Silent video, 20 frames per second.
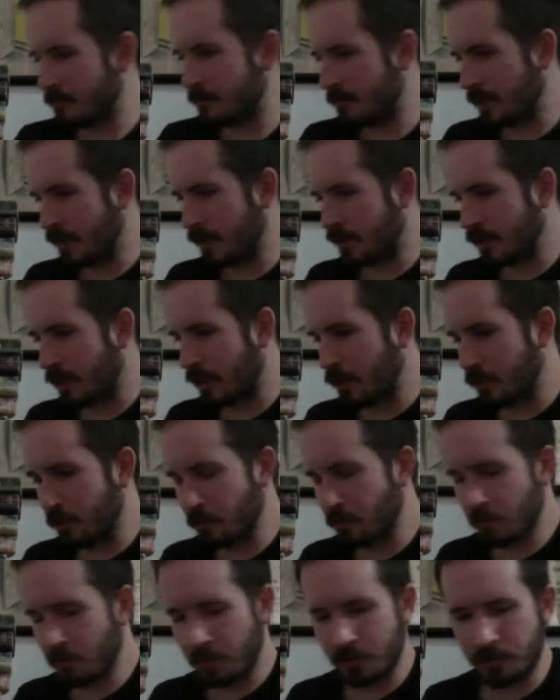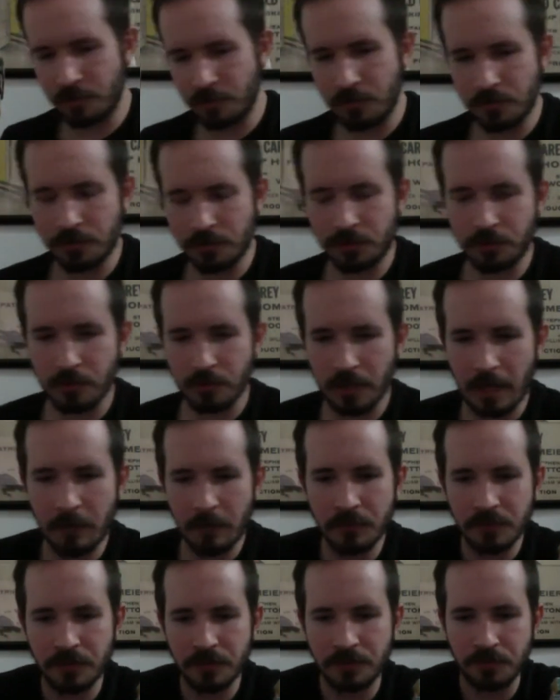I said how you were introduced to it. I
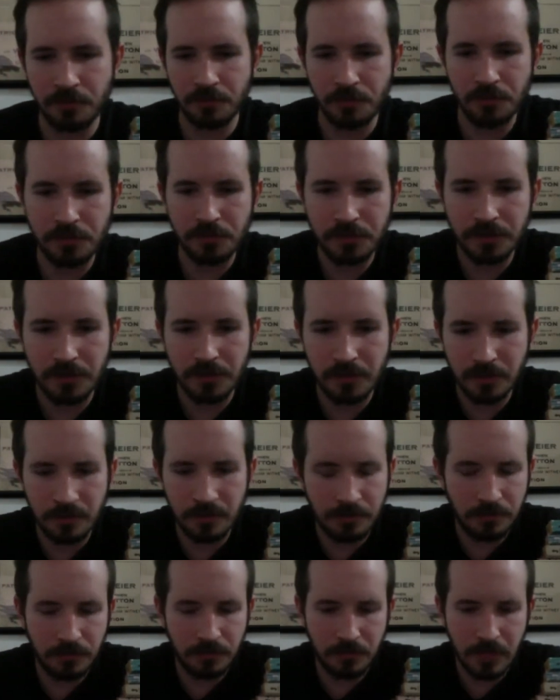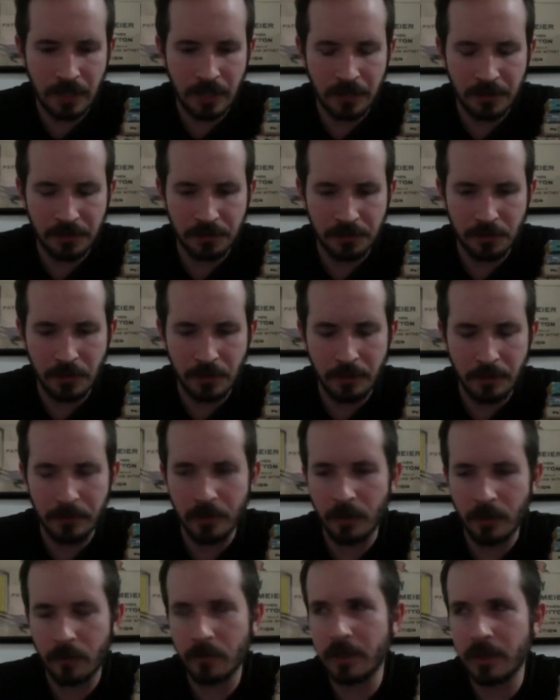was introduced. You kind of described
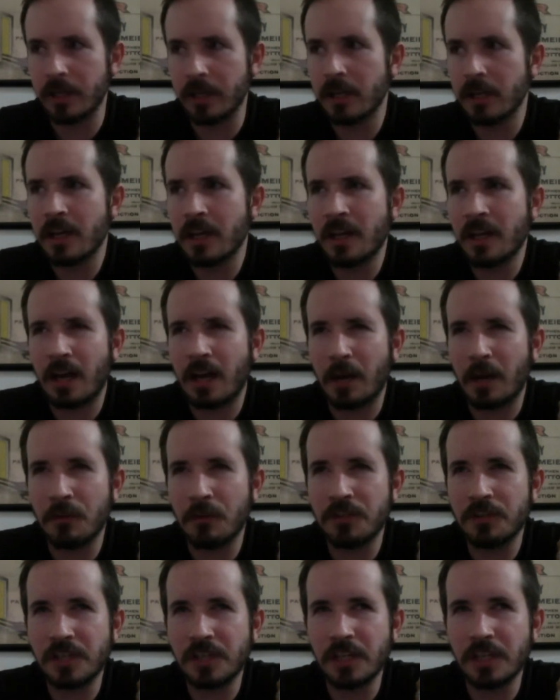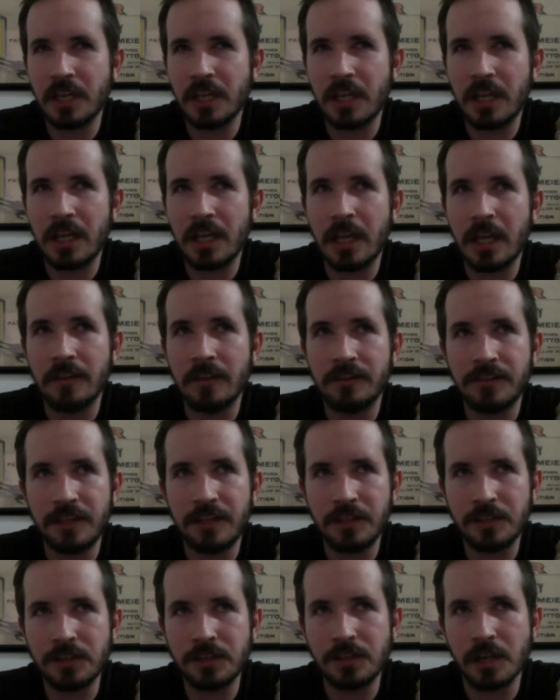it already. I was in a
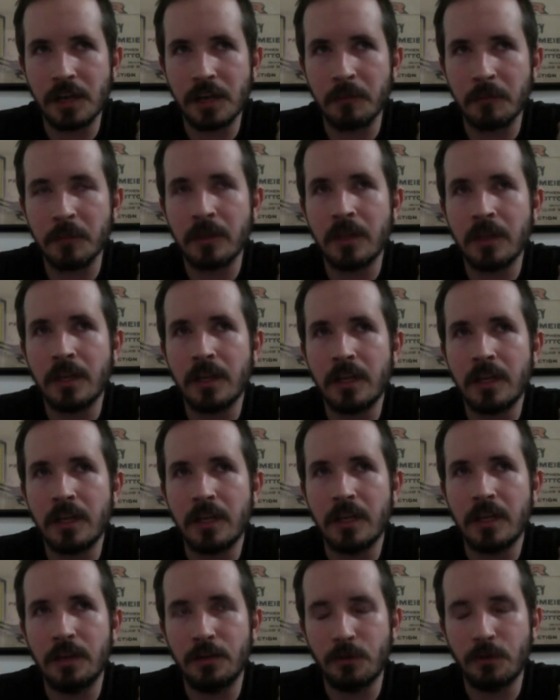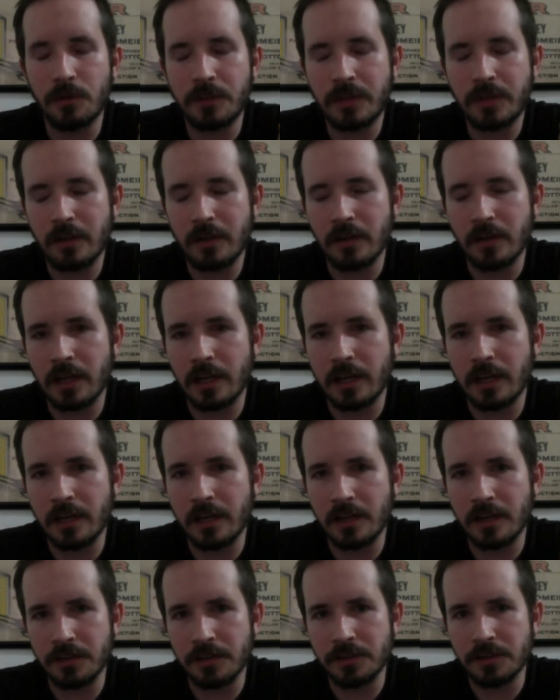antique shop in North
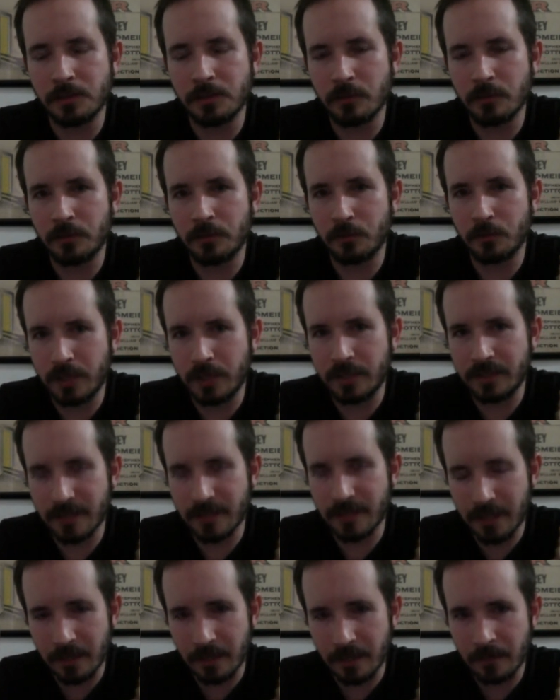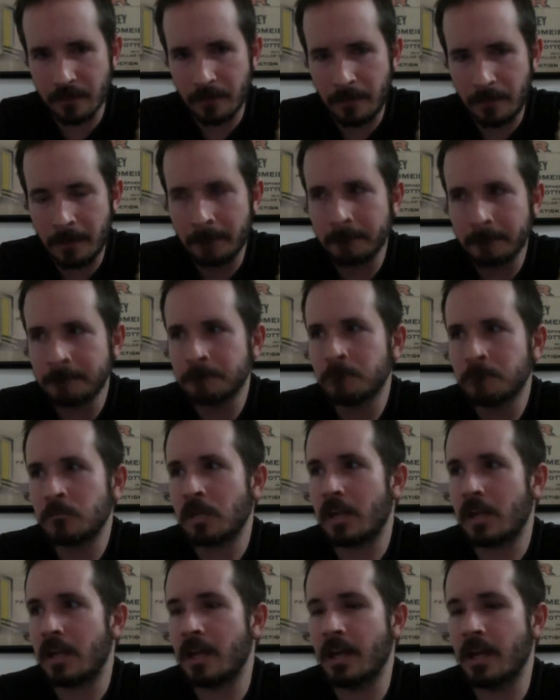Carolina in the summer of 2010,
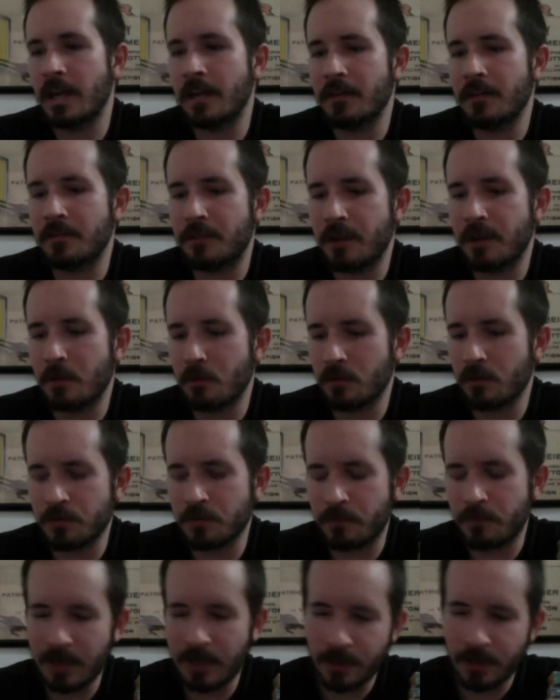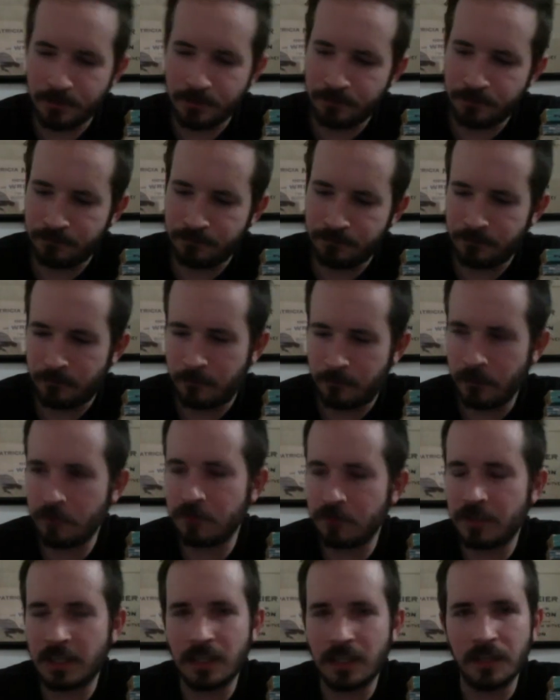and there was about
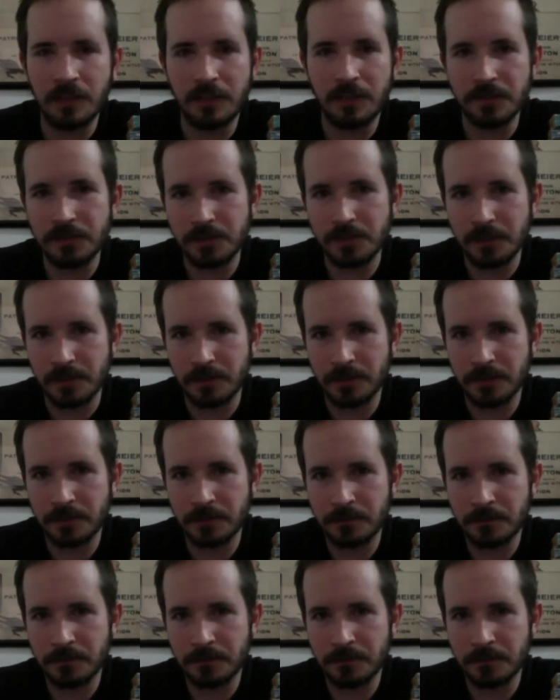15 of these things.